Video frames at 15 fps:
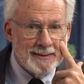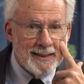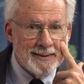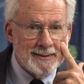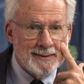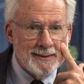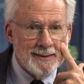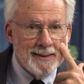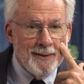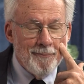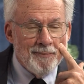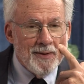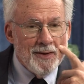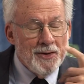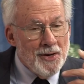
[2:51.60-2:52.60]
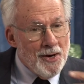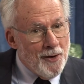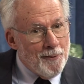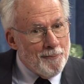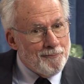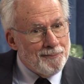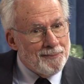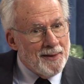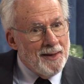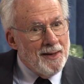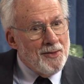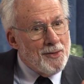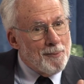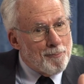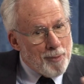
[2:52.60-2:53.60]
says, You know,
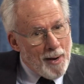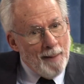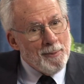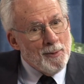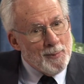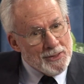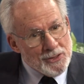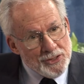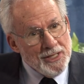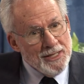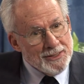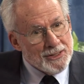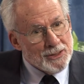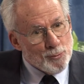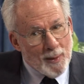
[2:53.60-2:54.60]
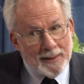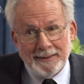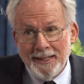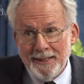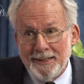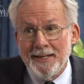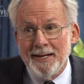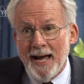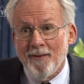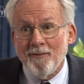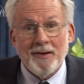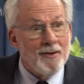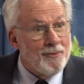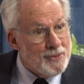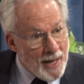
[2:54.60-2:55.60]
the problem with Jesus was he didn't
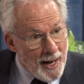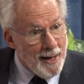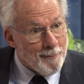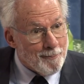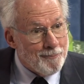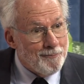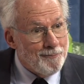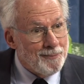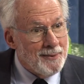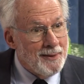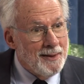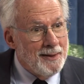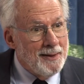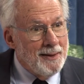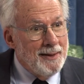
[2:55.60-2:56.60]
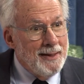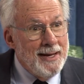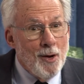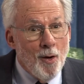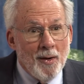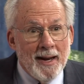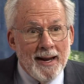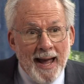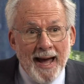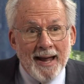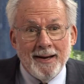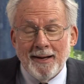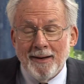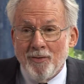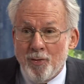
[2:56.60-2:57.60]
have enough time. He only
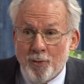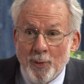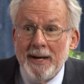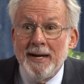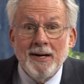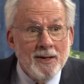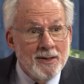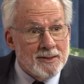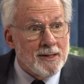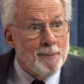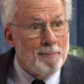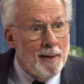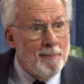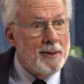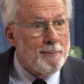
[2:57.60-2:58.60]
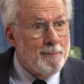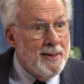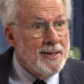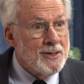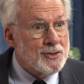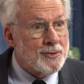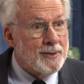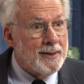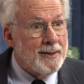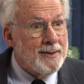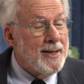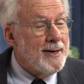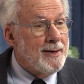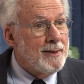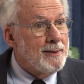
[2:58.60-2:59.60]
had three years of public ministry
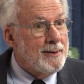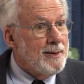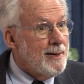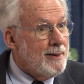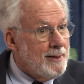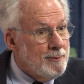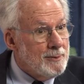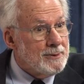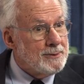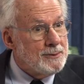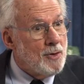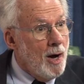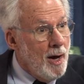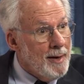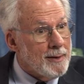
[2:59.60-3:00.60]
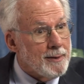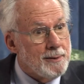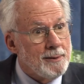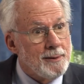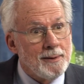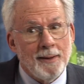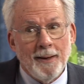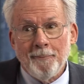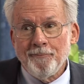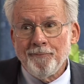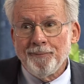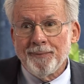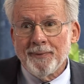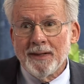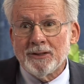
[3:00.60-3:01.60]
and then, then he was gone.
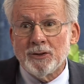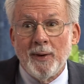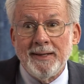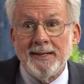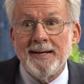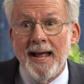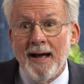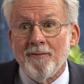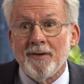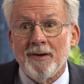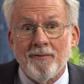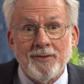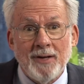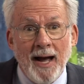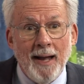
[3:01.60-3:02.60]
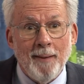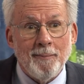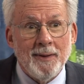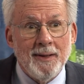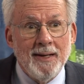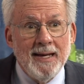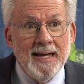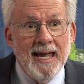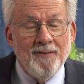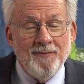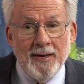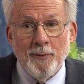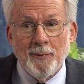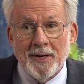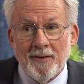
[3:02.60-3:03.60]
So he didn't have enough time.
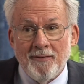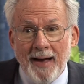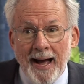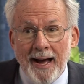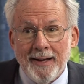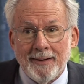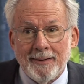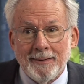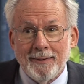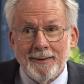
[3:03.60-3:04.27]
If he would have had,